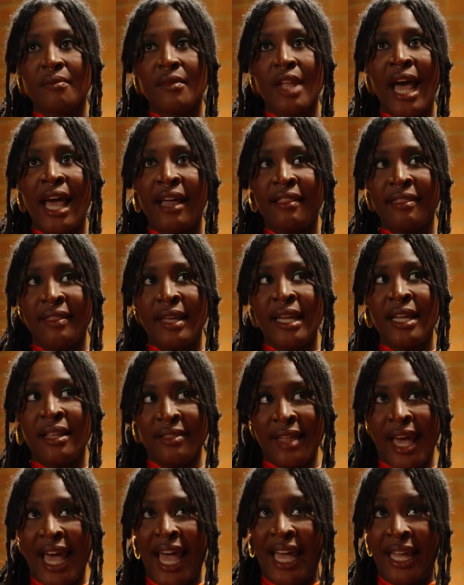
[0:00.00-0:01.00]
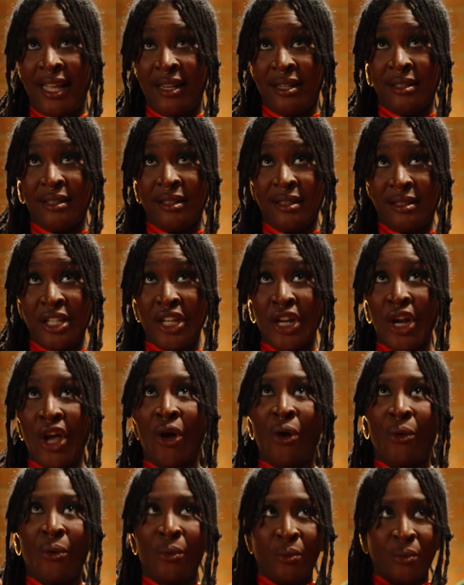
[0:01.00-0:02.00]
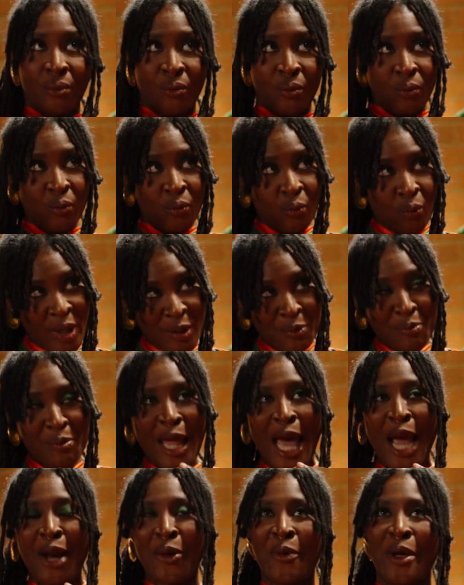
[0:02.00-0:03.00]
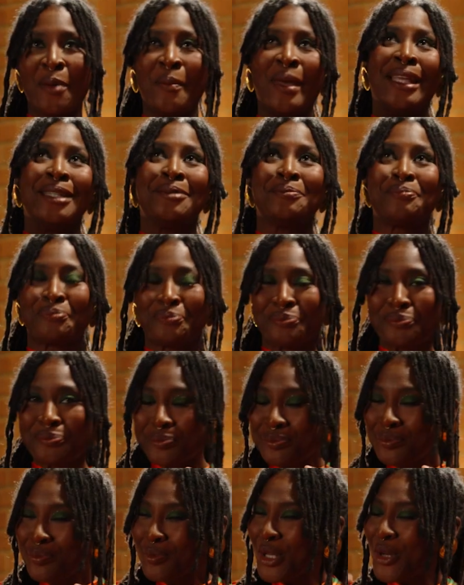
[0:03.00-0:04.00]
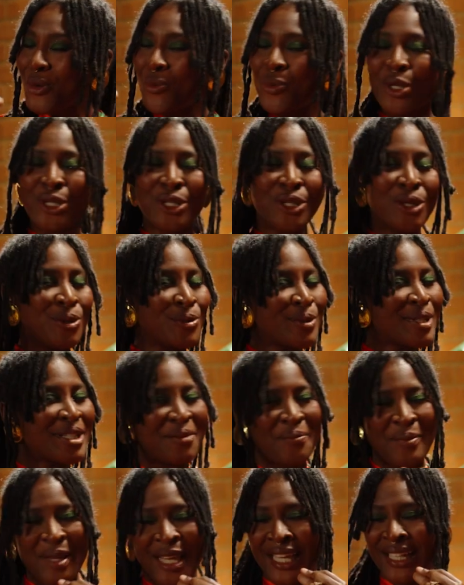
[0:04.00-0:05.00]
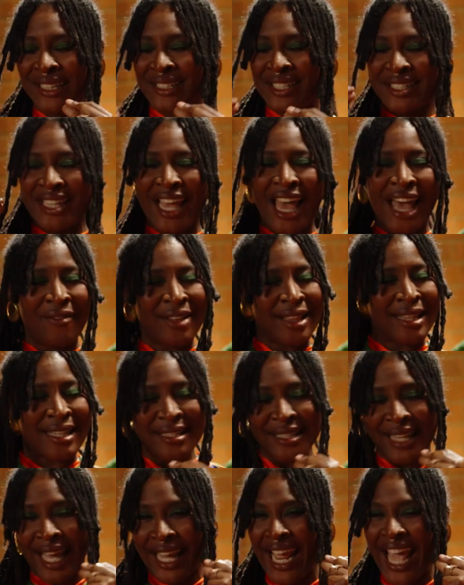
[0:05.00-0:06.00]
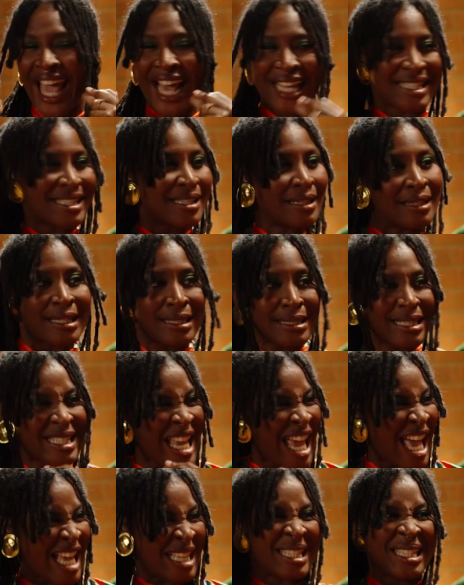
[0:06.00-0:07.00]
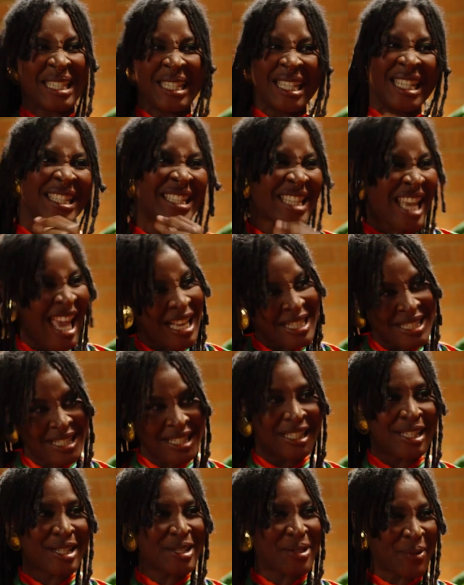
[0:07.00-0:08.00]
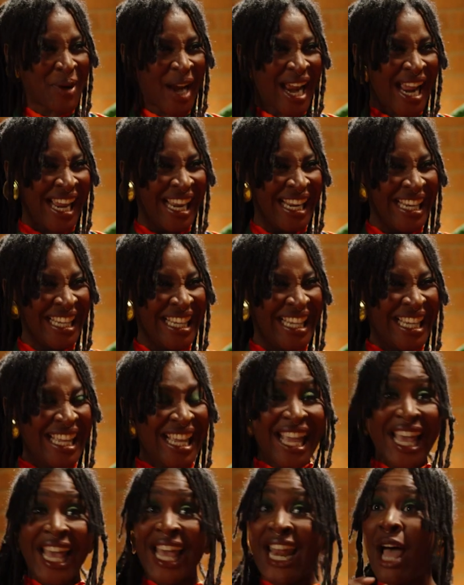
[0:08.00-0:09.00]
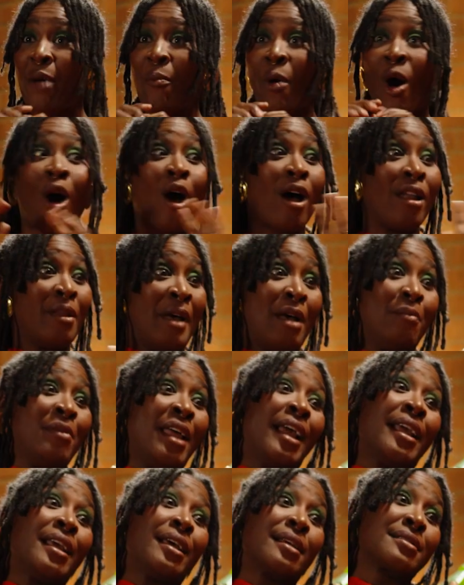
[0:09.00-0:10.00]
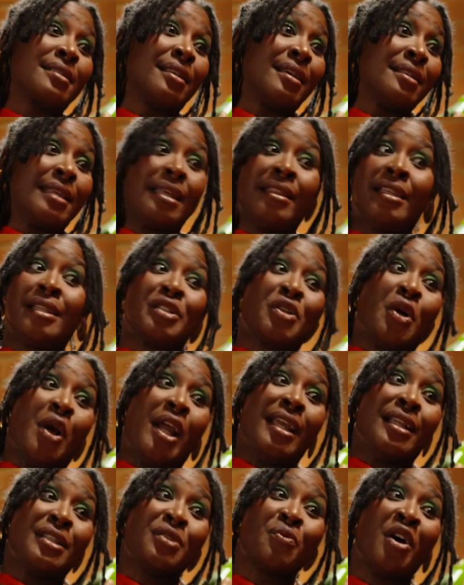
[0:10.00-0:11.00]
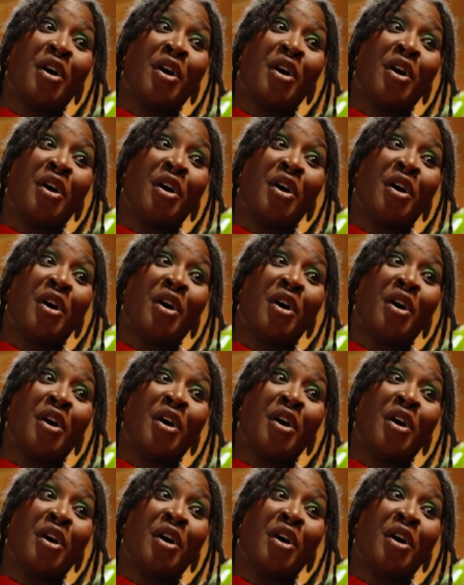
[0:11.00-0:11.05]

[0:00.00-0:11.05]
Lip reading: I think that, with Black women, we're used to just having this like excellence, right? And I'm all about Black excellence. I think it's great. It's